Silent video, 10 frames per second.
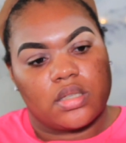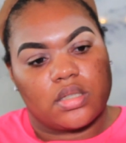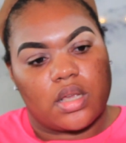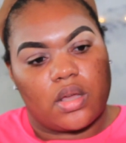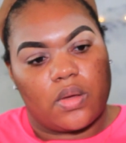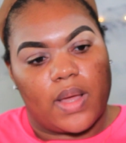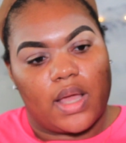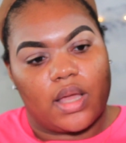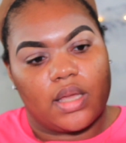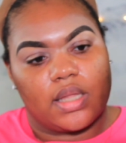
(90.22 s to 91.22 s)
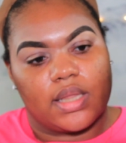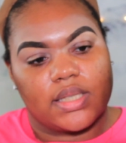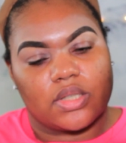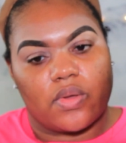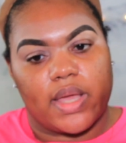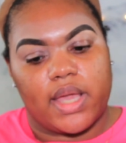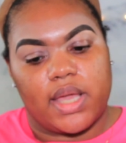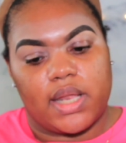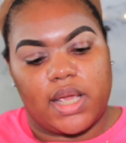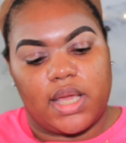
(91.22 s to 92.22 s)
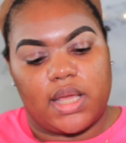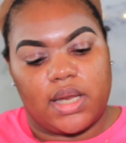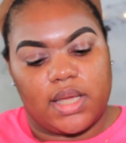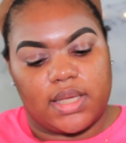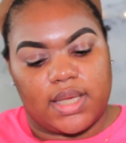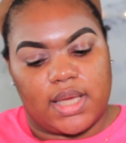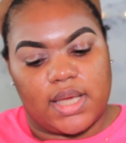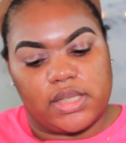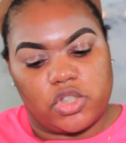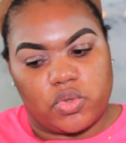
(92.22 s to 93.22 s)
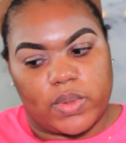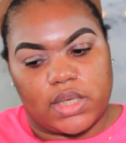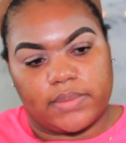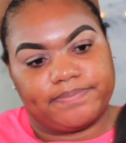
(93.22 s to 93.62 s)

So let's go ahead and get into it.